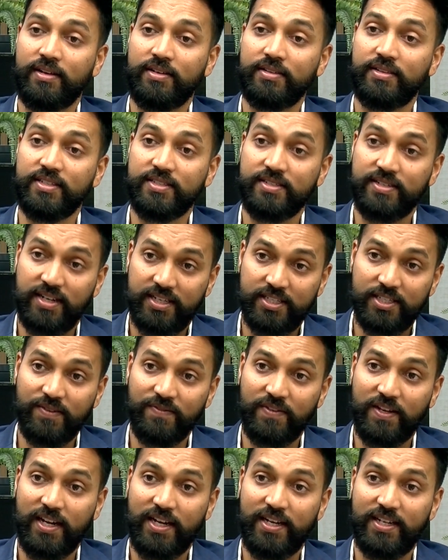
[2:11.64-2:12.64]
this rest of
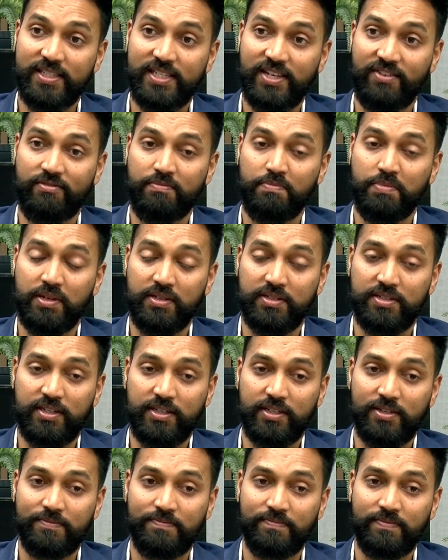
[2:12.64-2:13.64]
the
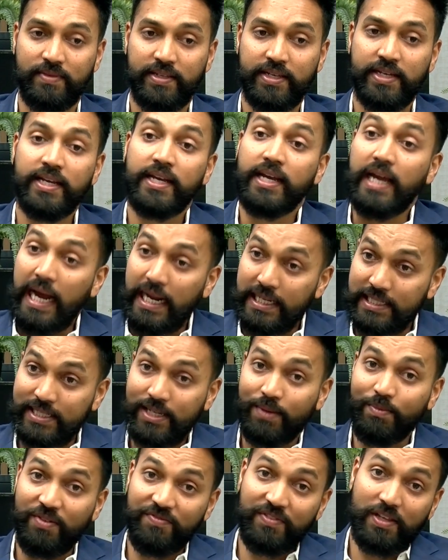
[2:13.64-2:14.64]
97%? And
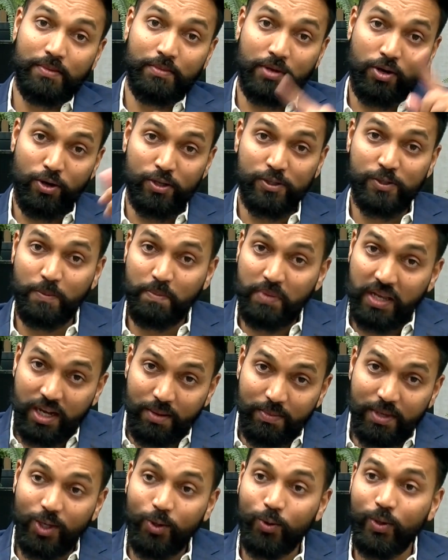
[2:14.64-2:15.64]
some of them are also
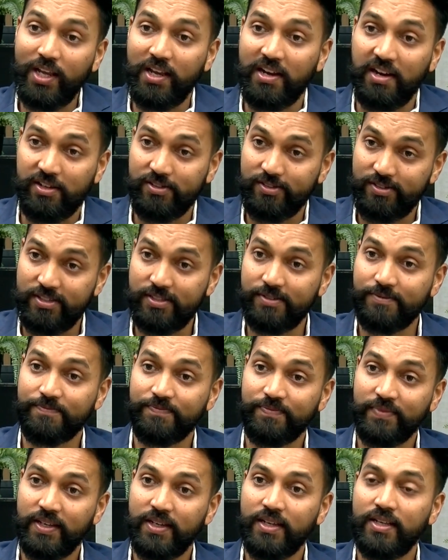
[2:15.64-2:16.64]
becoming unicorns.
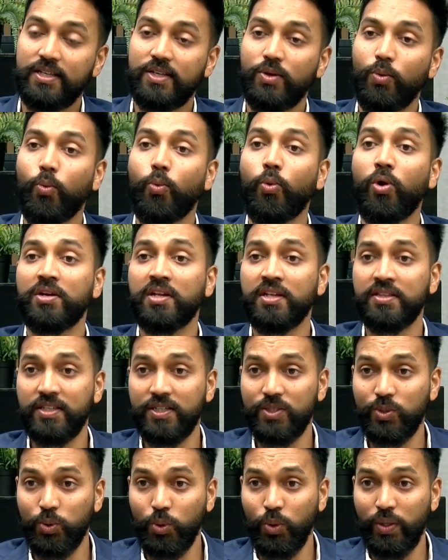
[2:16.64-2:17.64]
What are they
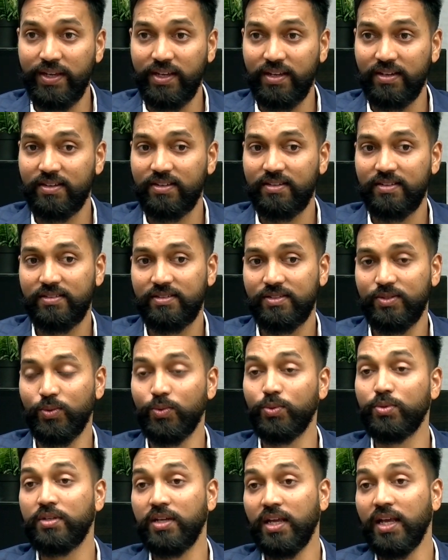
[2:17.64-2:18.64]
doing to
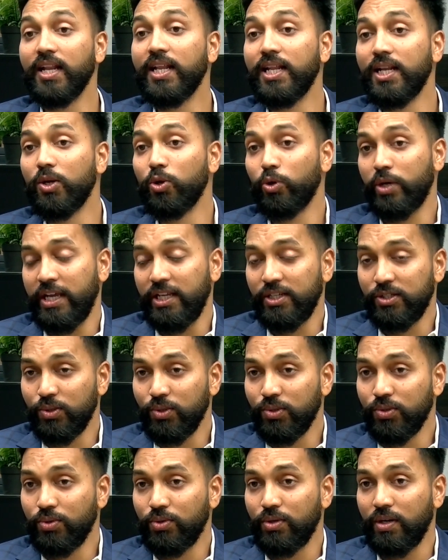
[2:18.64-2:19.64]
really look
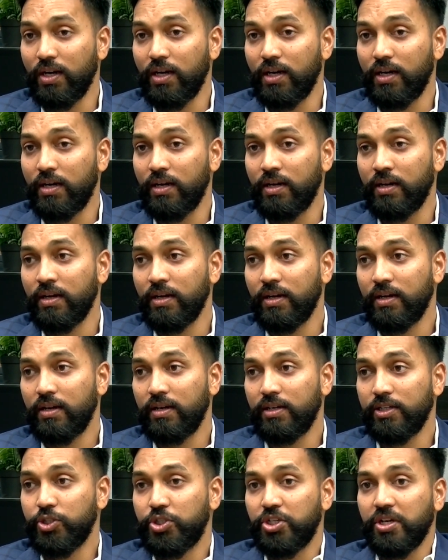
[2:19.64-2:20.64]
into
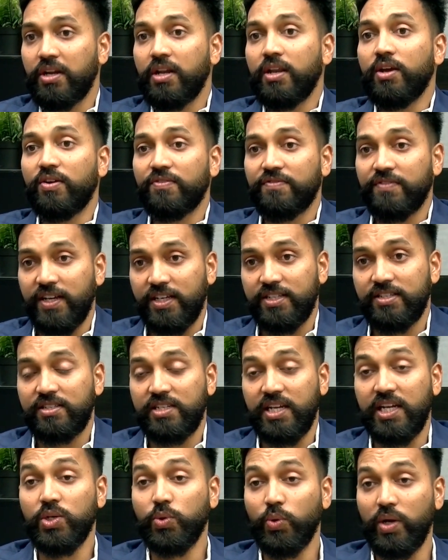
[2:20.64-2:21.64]
a journey of next
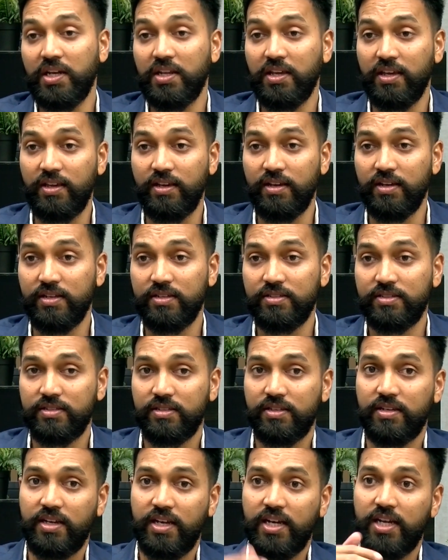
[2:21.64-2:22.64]
10-20 years
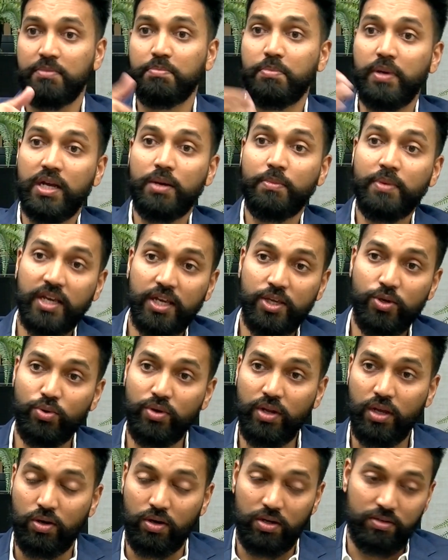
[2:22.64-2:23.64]
and becoming a
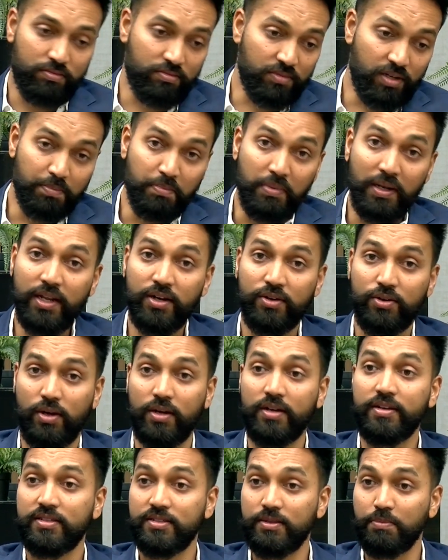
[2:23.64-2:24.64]
unicorn? $1
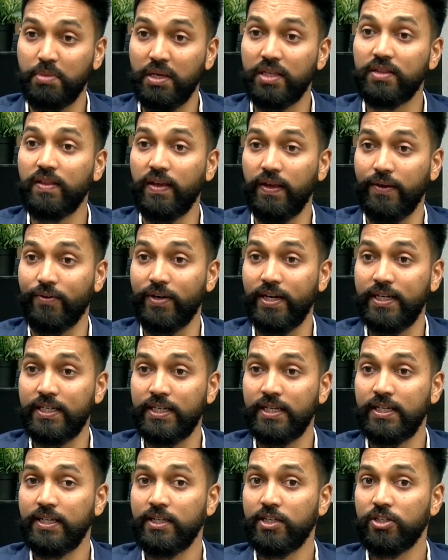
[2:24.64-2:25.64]
billion is a big thing, right?
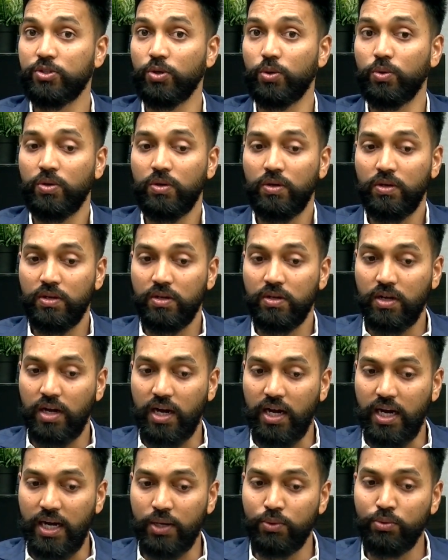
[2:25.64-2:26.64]
So
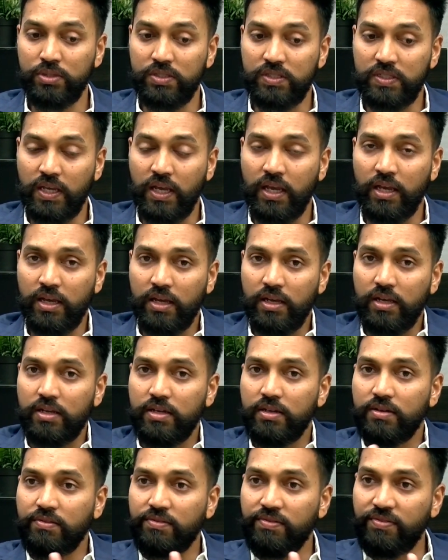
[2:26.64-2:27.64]
I would say
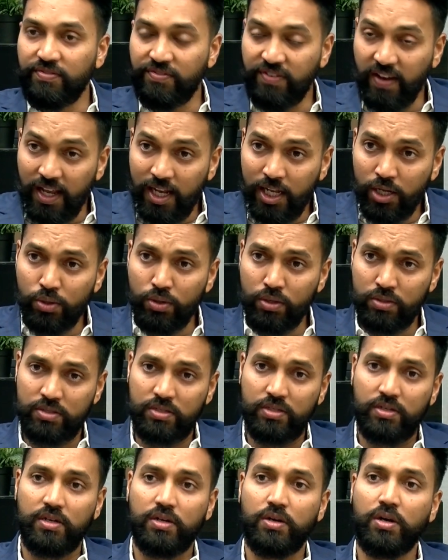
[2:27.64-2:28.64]

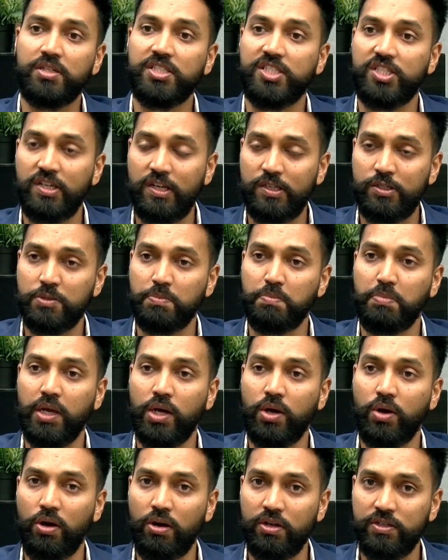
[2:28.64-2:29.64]
failures are just
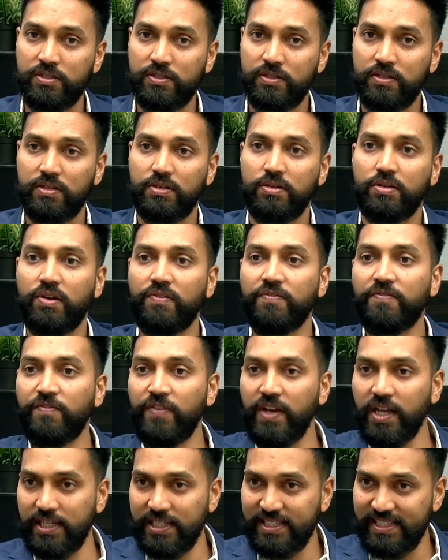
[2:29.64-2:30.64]
because of
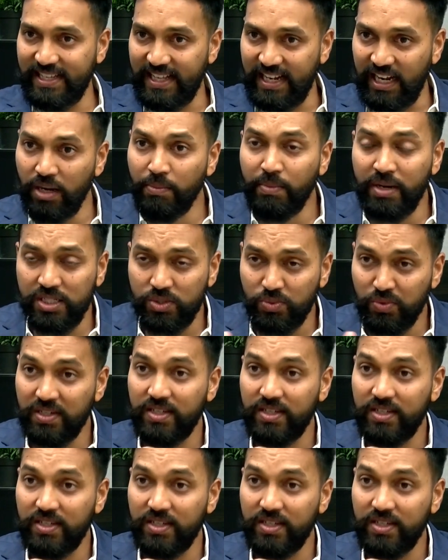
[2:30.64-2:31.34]
various elements we